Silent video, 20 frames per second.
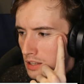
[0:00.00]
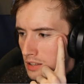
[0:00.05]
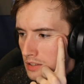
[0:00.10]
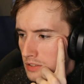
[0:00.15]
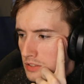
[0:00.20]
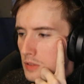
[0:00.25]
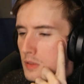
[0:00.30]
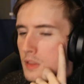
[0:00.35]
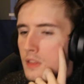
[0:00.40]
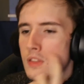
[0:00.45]

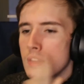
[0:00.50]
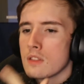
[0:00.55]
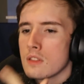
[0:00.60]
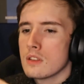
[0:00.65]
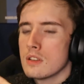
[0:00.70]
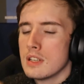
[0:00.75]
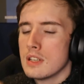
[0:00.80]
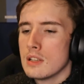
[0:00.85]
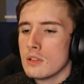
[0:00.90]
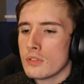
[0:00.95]
So they think
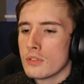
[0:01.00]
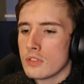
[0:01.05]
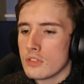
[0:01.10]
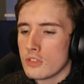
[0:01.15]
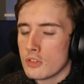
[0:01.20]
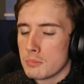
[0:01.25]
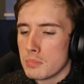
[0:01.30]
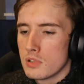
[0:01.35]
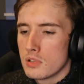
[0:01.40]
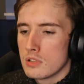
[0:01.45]
that Nielsen
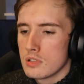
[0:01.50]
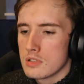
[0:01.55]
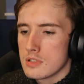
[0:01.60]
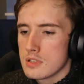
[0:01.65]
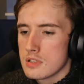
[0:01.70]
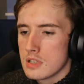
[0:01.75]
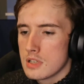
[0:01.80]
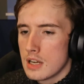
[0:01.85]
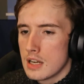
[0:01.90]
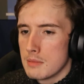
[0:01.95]

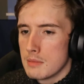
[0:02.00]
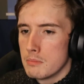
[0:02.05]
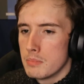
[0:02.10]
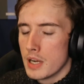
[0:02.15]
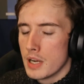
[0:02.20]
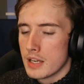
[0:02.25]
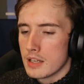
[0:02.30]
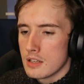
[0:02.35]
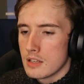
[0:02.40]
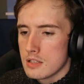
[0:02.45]
Sports are
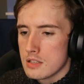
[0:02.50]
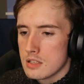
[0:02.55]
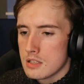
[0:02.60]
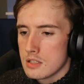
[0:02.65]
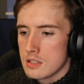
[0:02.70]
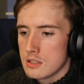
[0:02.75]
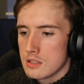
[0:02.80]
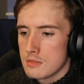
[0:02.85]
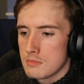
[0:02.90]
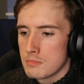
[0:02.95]

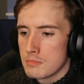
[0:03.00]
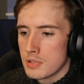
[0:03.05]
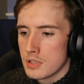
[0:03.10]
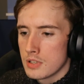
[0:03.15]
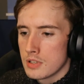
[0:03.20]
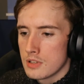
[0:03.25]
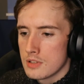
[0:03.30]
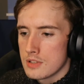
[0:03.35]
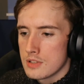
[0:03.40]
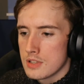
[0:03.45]
biased
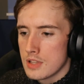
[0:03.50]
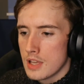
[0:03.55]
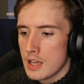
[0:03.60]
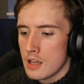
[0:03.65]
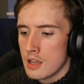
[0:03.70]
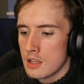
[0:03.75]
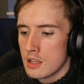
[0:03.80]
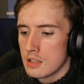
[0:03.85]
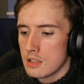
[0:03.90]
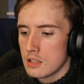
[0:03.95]
because
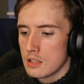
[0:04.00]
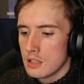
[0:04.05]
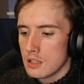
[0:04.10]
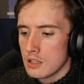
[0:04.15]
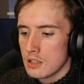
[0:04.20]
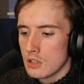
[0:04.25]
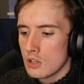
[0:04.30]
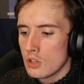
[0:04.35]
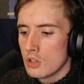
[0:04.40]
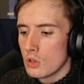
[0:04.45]
they're
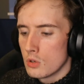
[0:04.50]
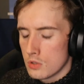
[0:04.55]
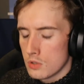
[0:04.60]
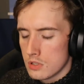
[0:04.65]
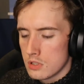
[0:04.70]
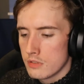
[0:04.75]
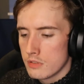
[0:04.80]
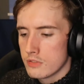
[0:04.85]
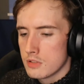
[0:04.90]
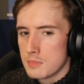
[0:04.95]
good
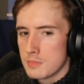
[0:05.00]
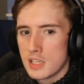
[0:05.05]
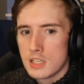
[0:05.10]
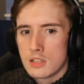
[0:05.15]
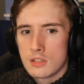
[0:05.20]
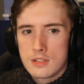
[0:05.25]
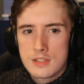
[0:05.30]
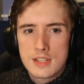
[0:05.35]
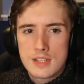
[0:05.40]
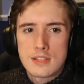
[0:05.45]
enough to be
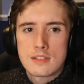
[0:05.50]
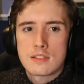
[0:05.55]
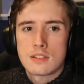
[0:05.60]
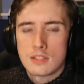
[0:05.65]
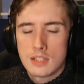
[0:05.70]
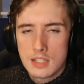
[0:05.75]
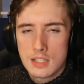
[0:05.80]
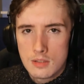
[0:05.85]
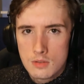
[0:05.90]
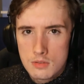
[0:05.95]

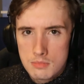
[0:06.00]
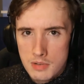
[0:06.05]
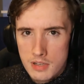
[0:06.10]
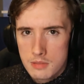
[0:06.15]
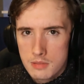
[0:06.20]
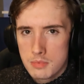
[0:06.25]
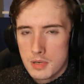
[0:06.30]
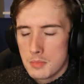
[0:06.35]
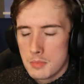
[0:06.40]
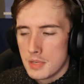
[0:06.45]
consistently used by the
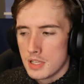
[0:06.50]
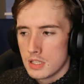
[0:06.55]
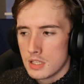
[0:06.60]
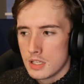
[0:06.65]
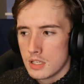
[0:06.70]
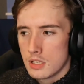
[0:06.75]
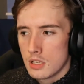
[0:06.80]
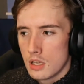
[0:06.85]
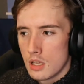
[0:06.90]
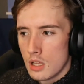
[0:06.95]
Premier League.